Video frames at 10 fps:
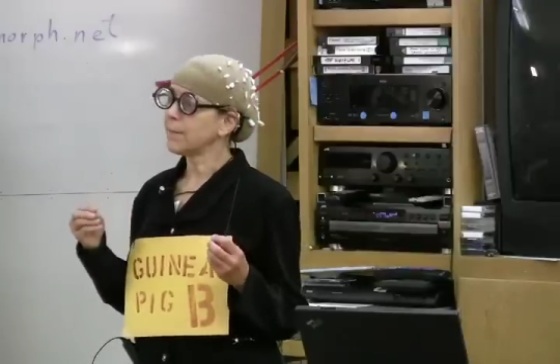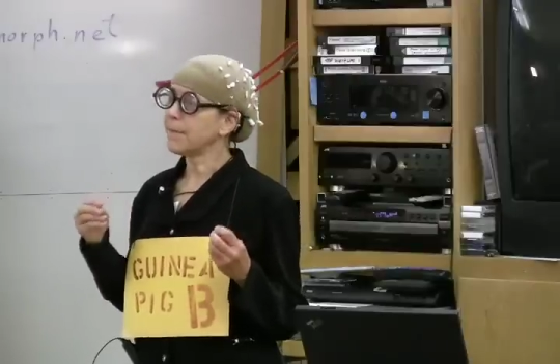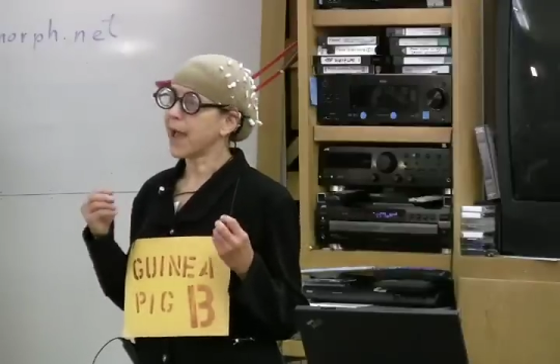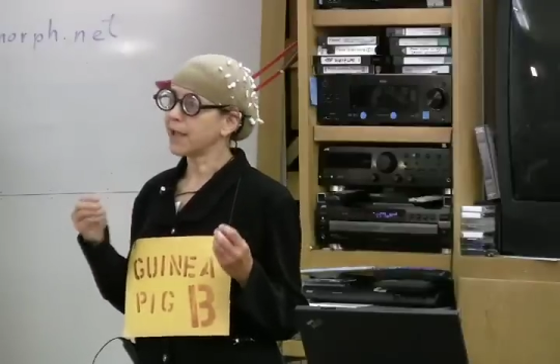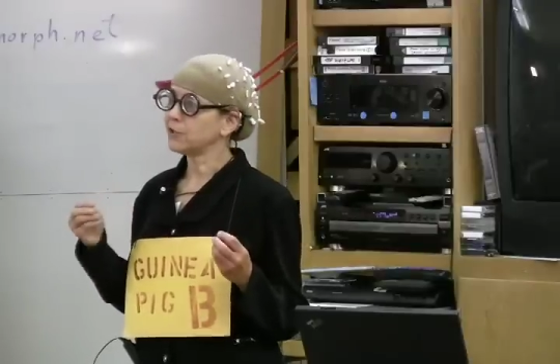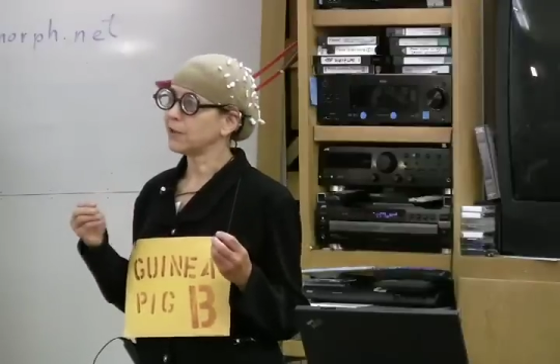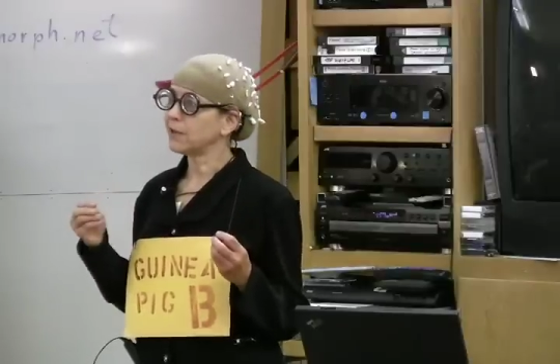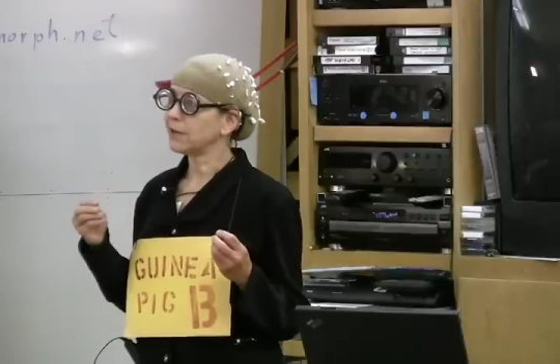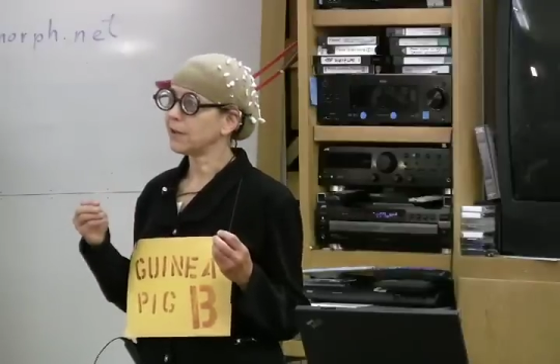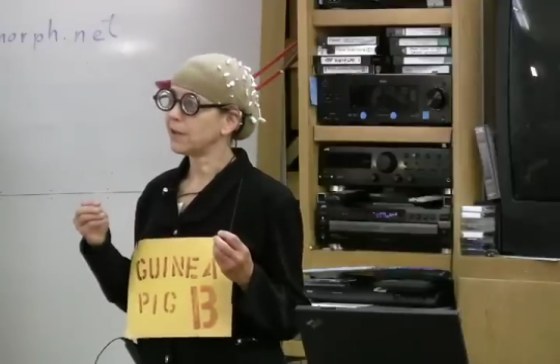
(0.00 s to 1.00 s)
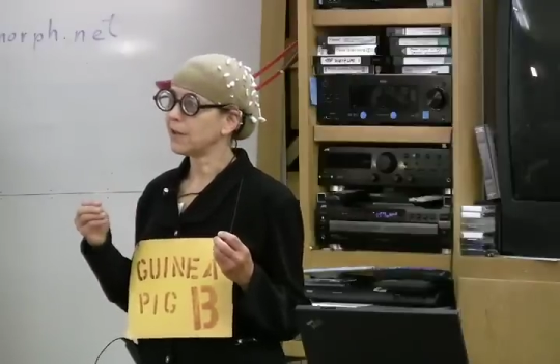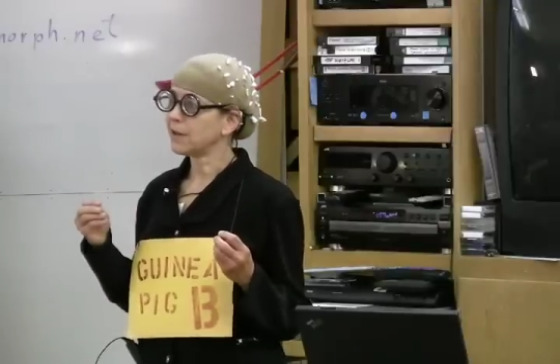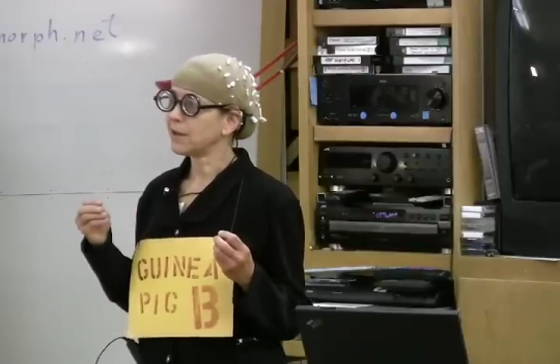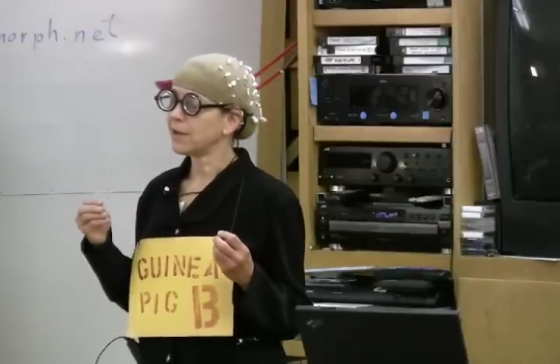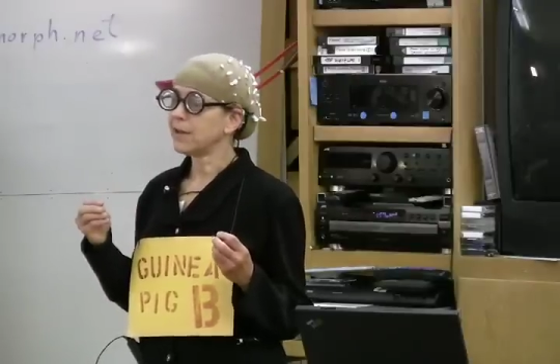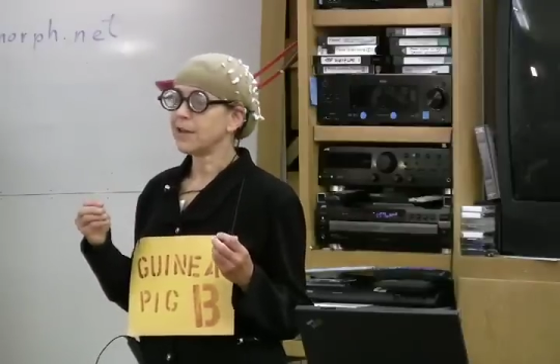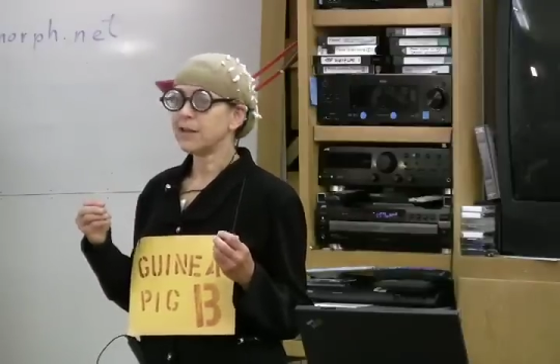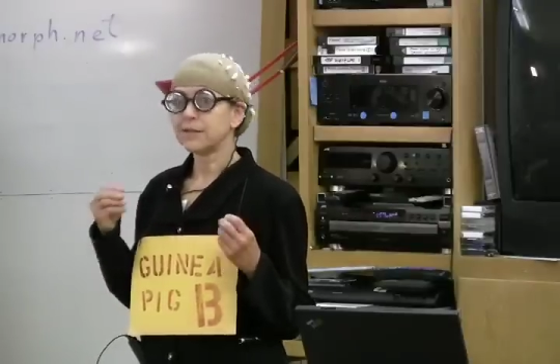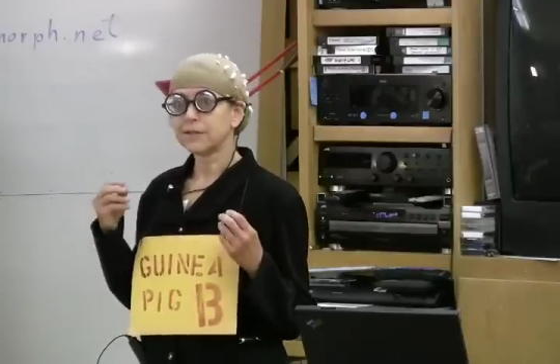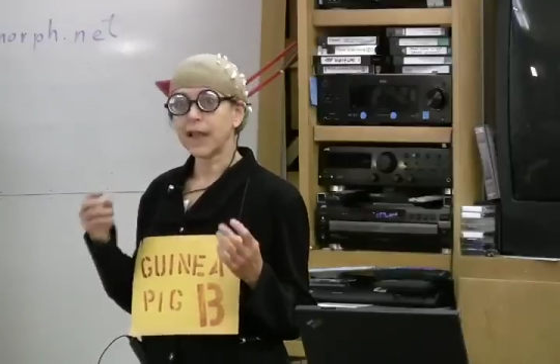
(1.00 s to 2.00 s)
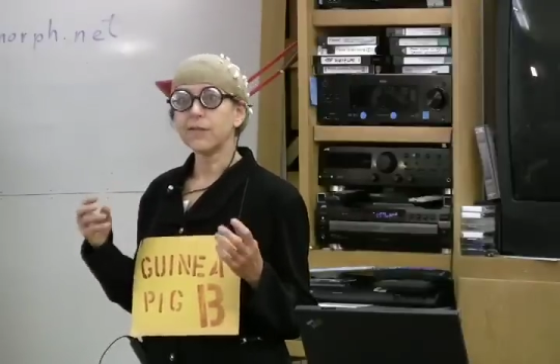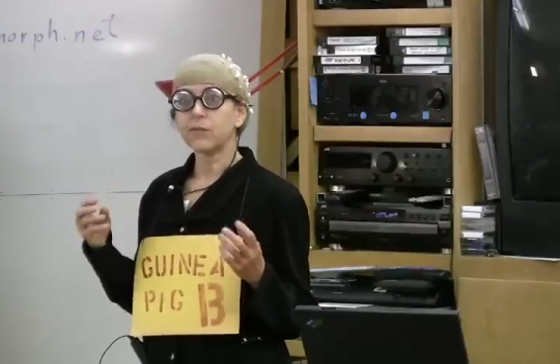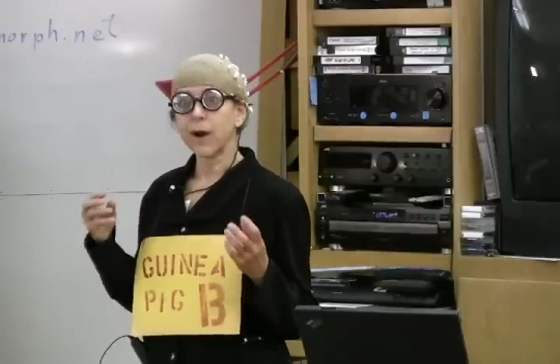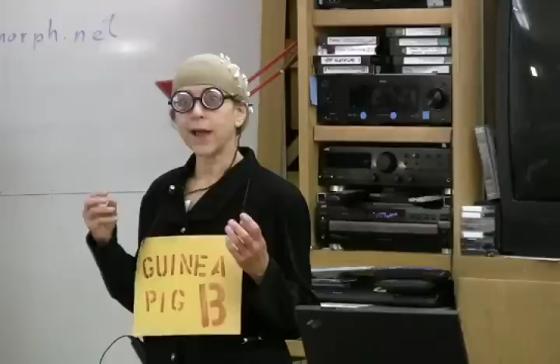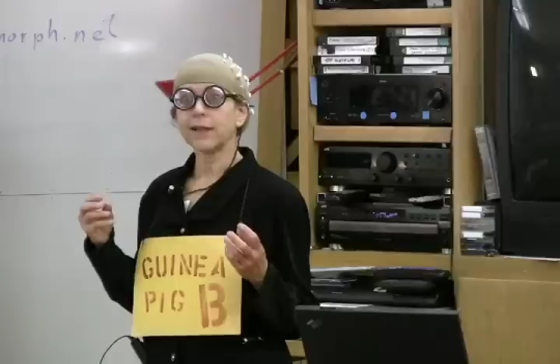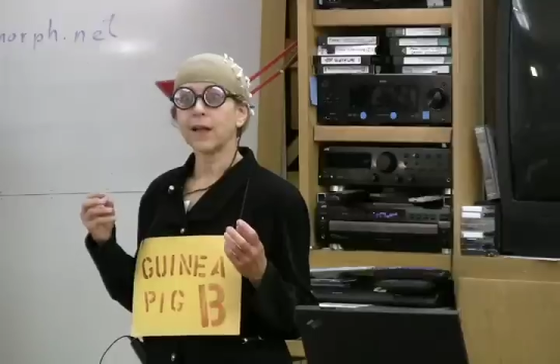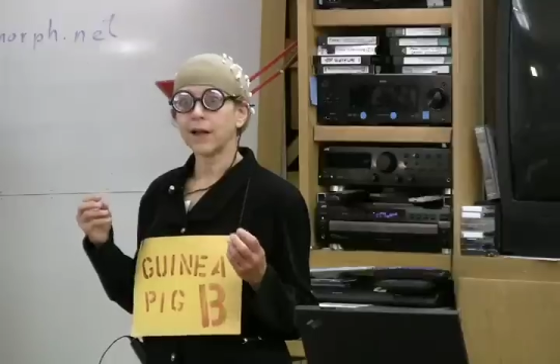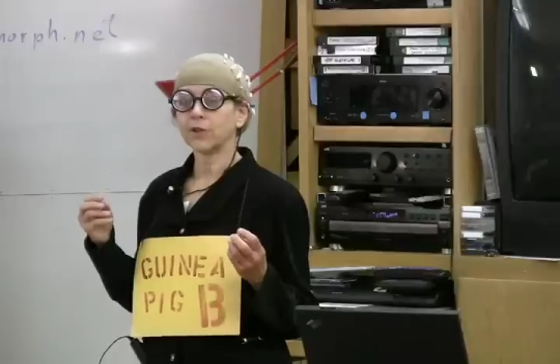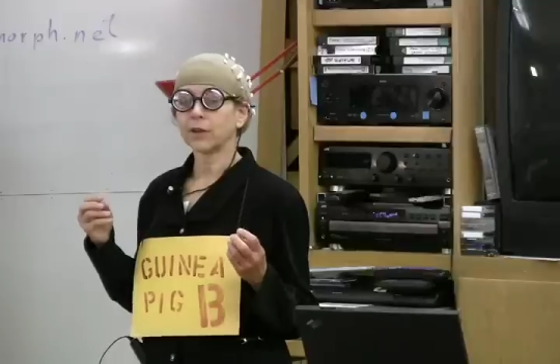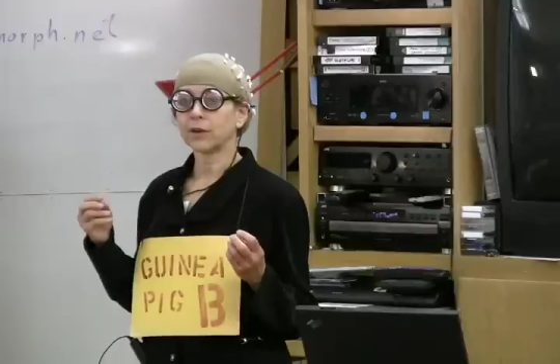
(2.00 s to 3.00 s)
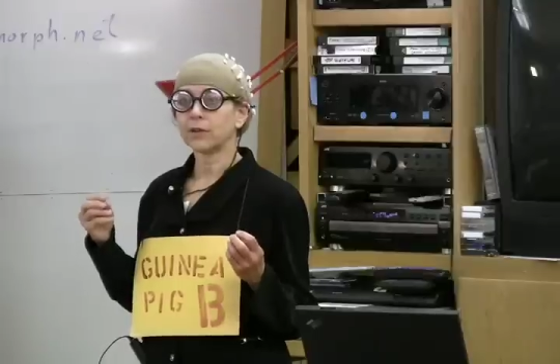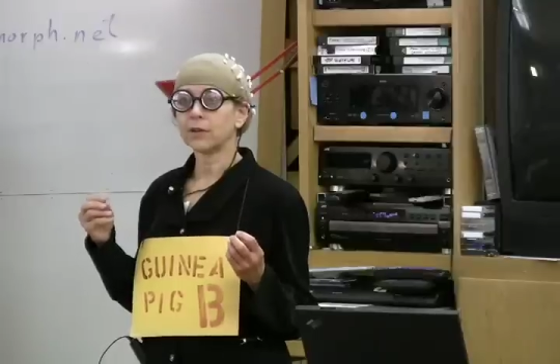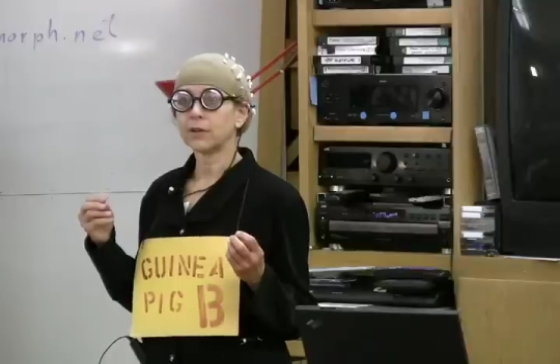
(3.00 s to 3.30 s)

imagined Safeway logic.